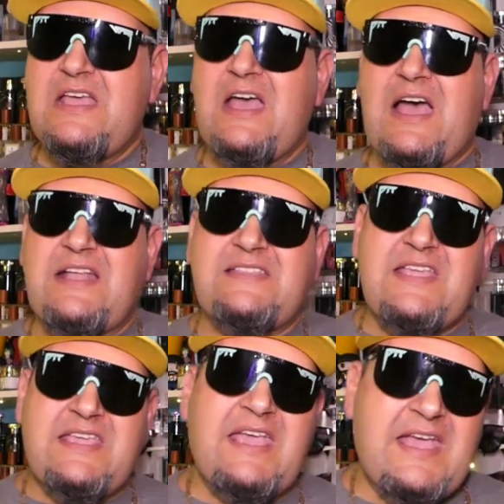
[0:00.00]
I
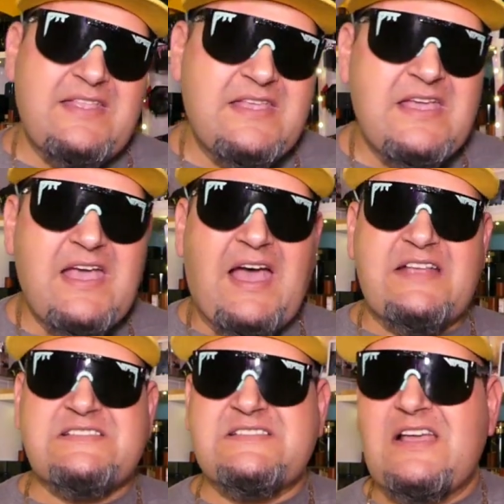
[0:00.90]
decant, I
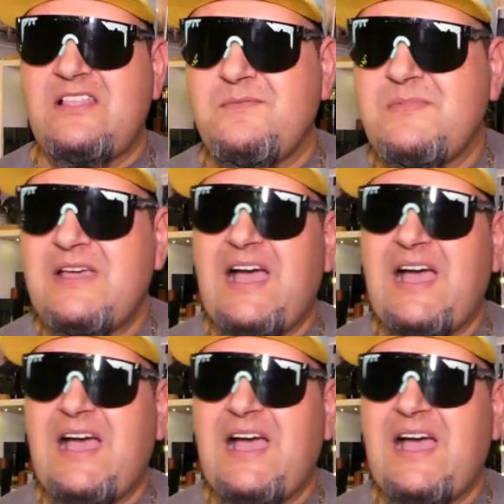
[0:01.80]
sell them,